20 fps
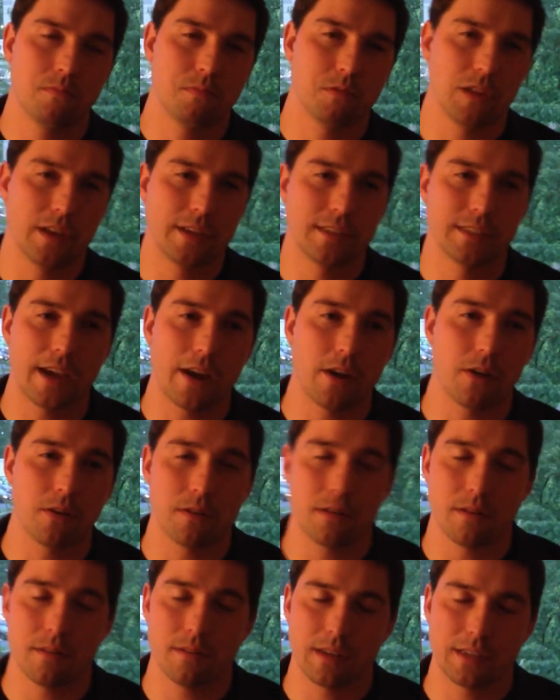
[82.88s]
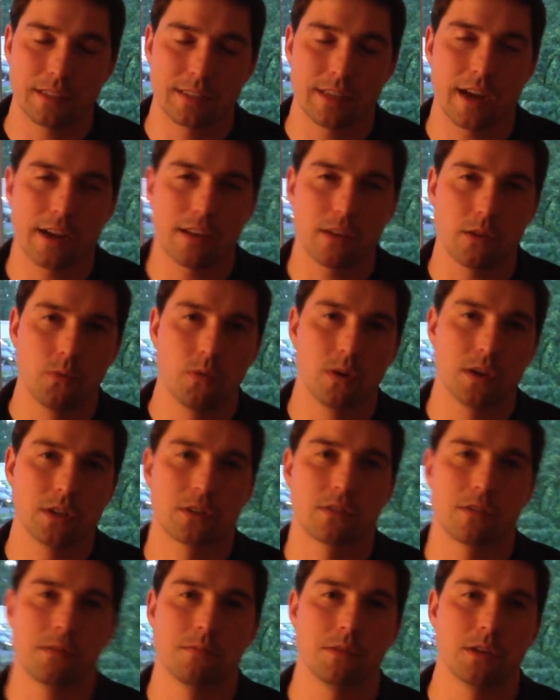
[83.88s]
plays out exactly what a
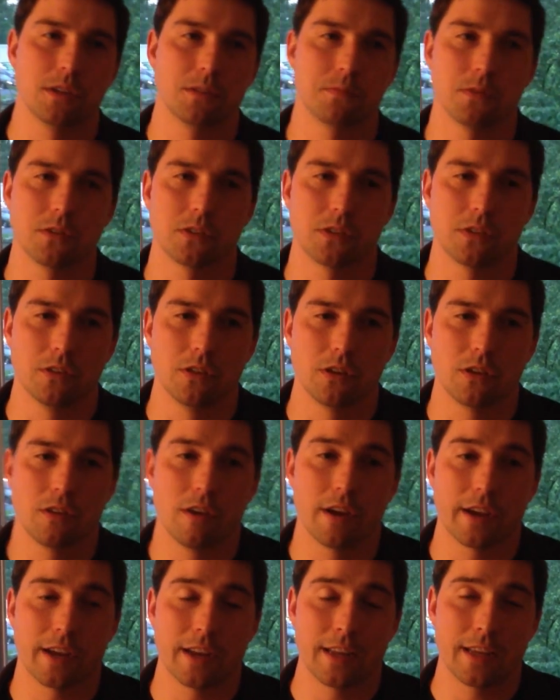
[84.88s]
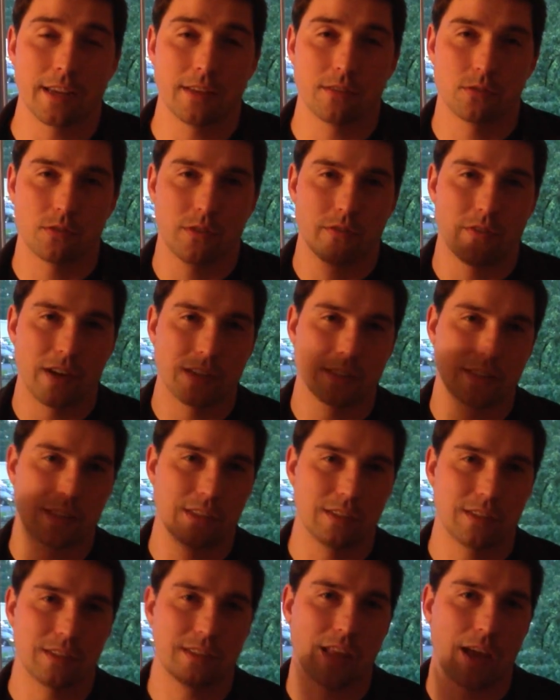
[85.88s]
screenplay is supposed to look like, and he sort of has
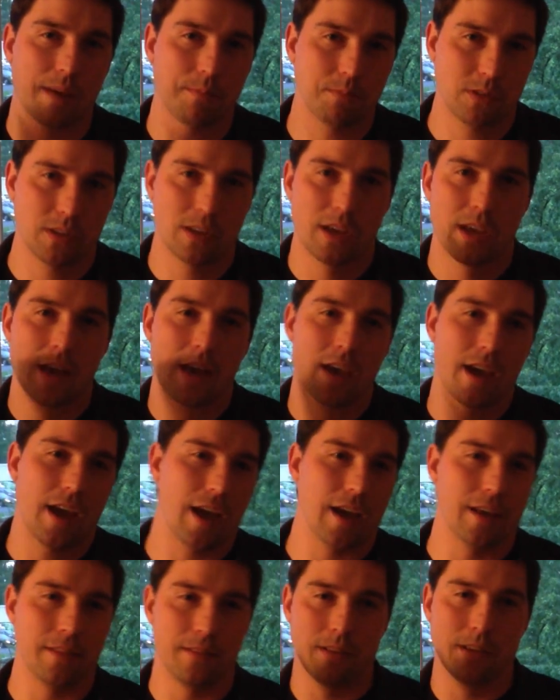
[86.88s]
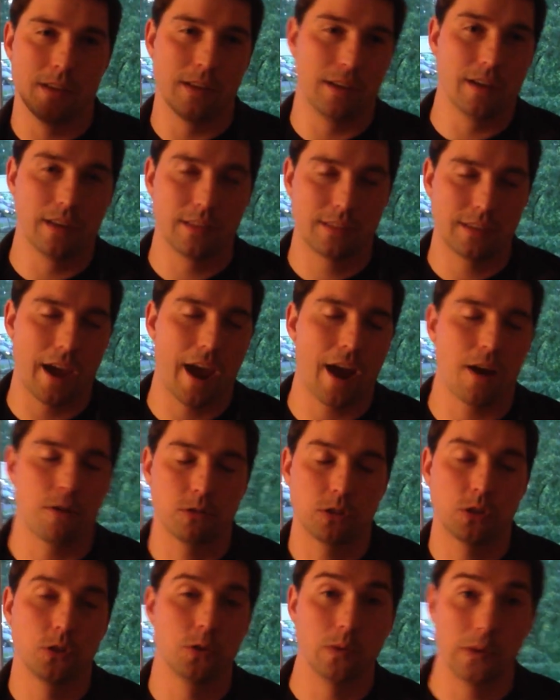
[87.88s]
these steps. And it's a
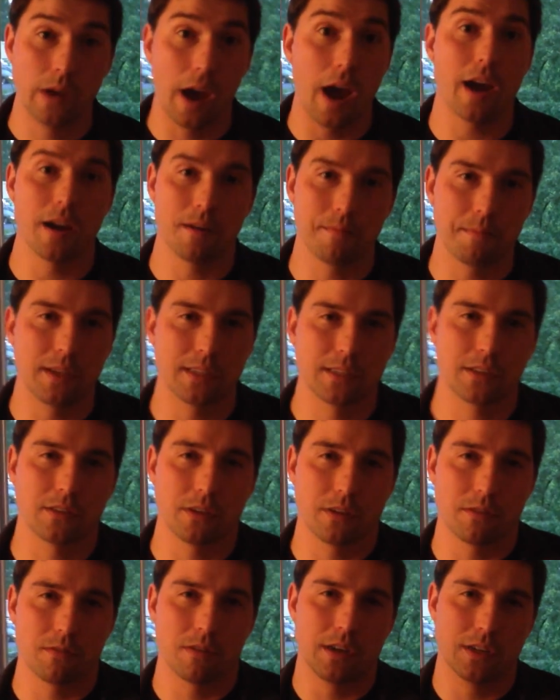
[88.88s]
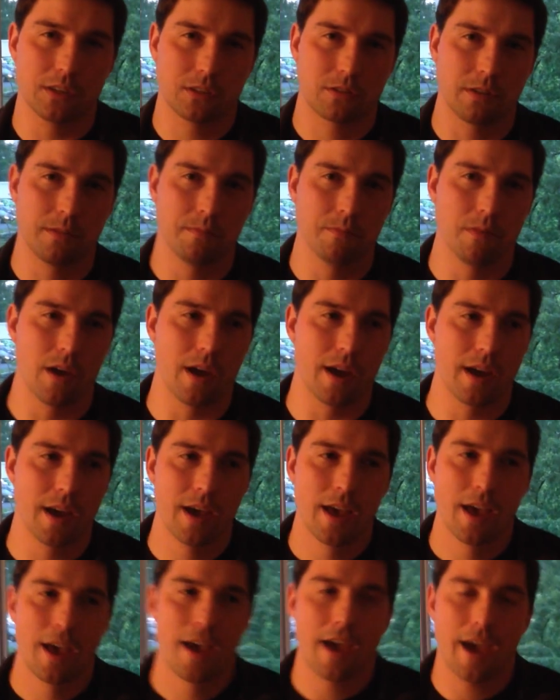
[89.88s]
how-to guide basically to write a screenplay.
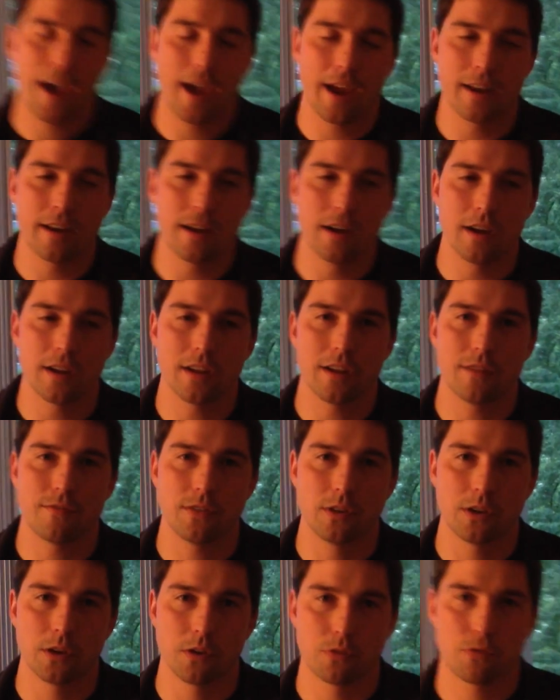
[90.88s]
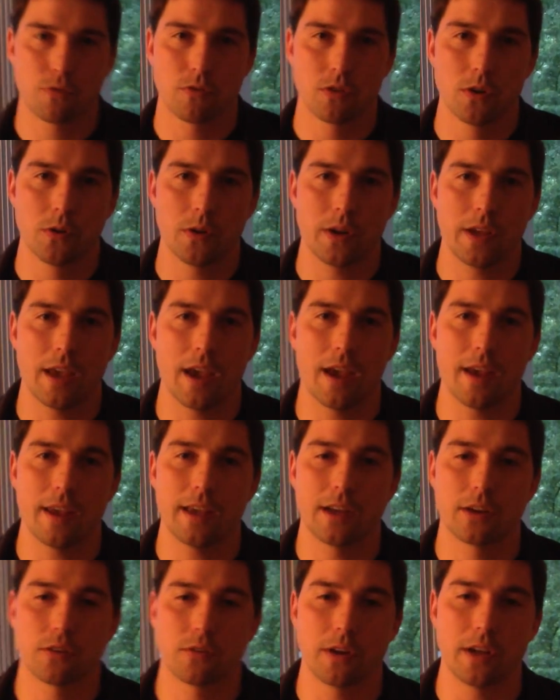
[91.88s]
And if you go through,
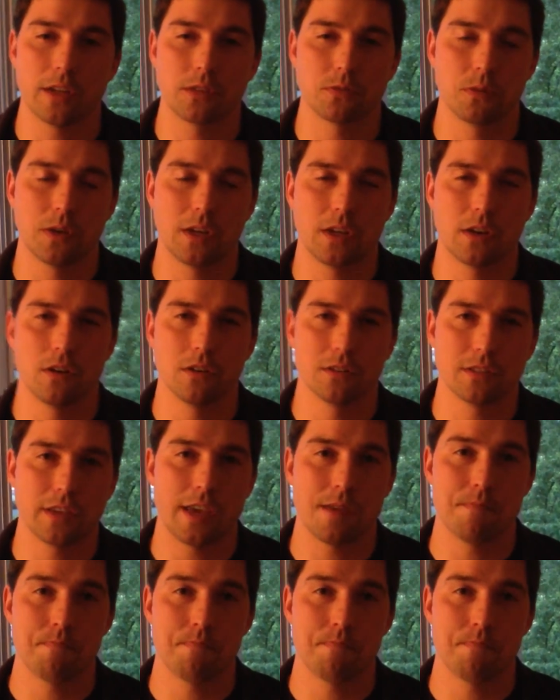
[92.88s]
he creates what he calls